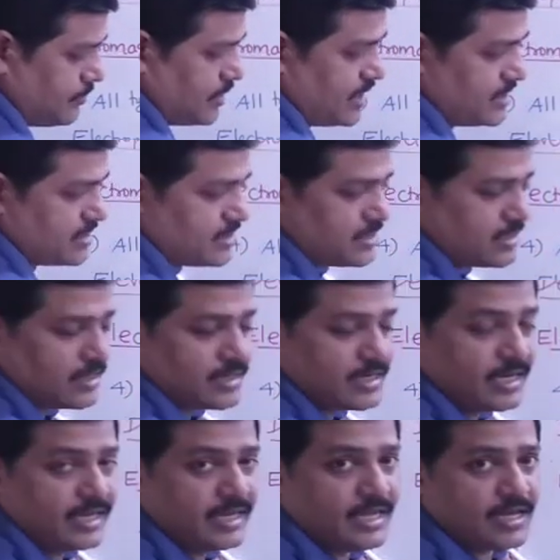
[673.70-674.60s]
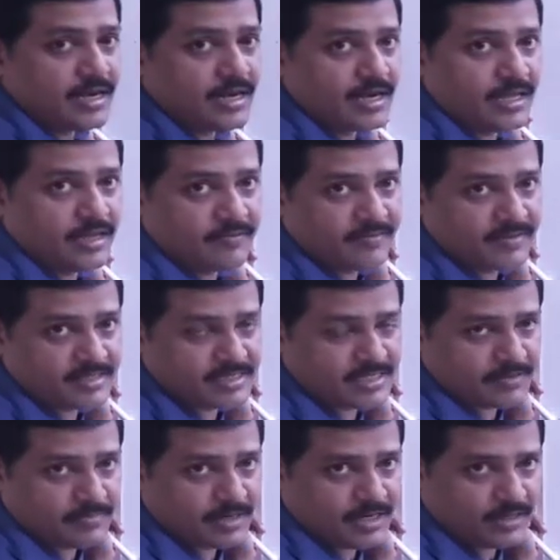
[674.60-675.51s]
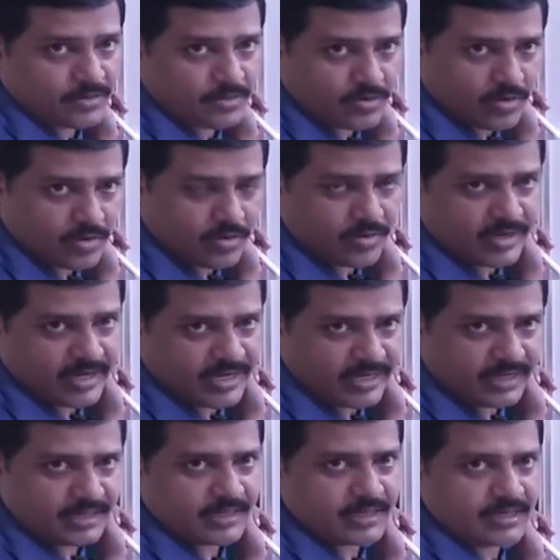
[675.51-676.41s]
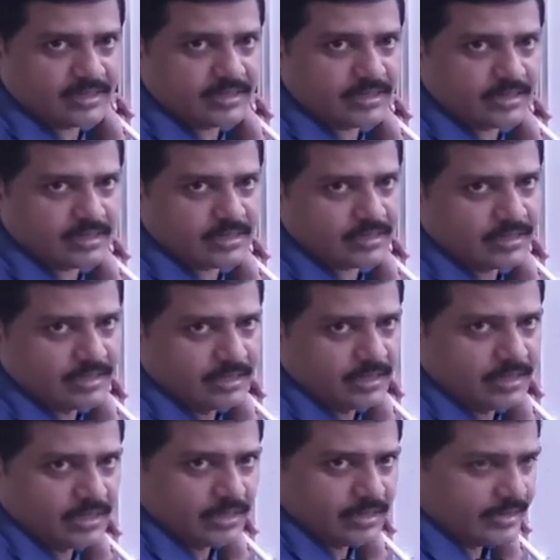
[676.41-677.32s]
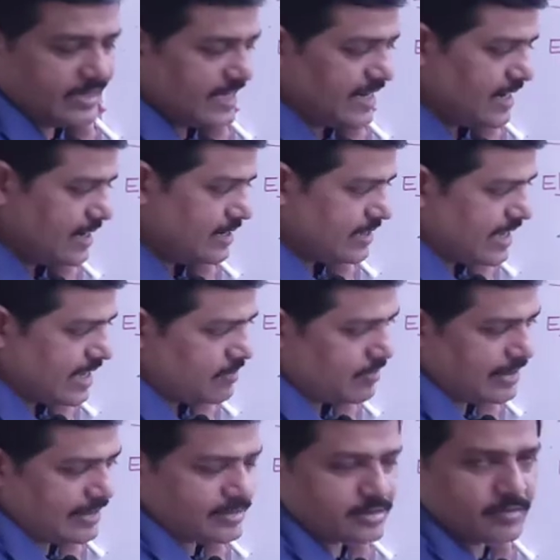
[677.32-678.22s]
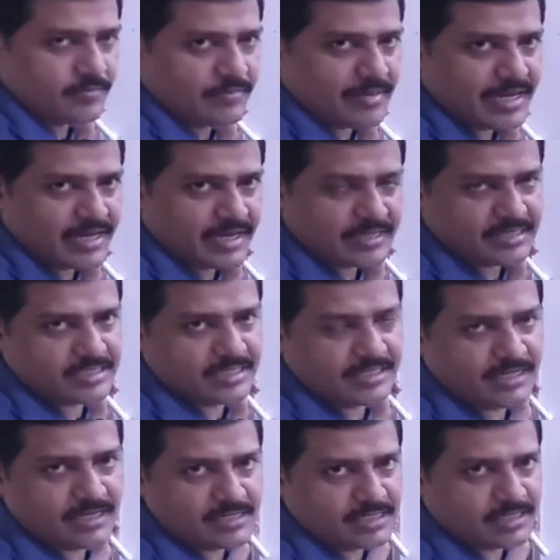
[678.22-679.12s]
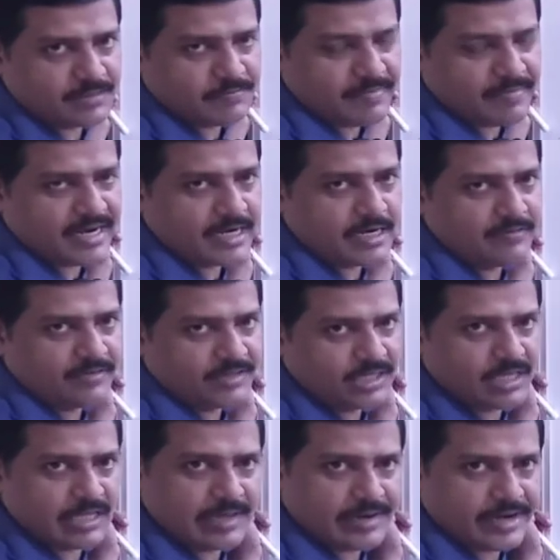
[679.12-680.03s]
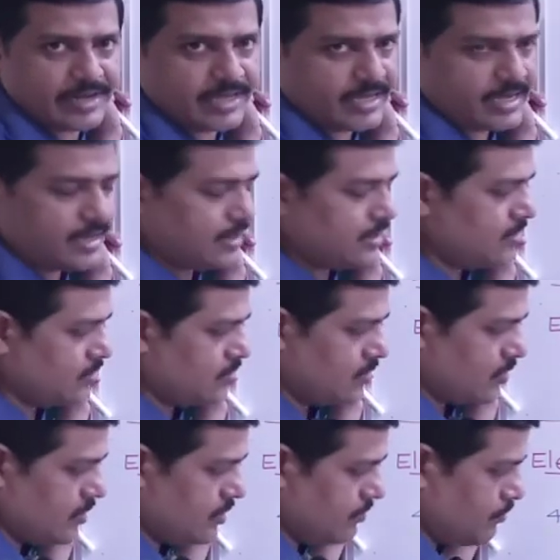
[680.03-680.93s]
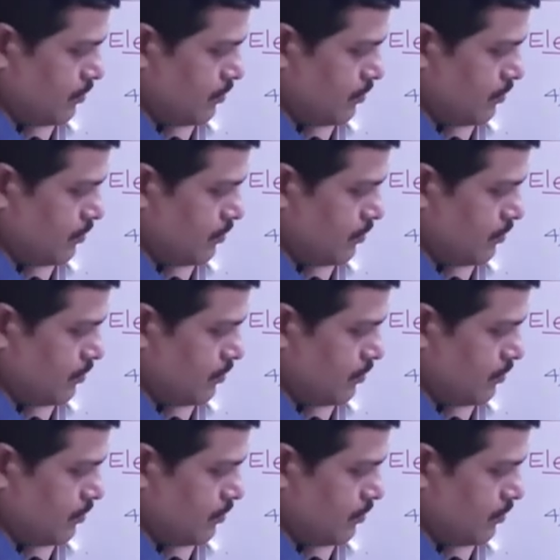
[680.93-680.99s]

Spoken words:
is clearly visible, glowing in the daytime also, because it is made with the neon globe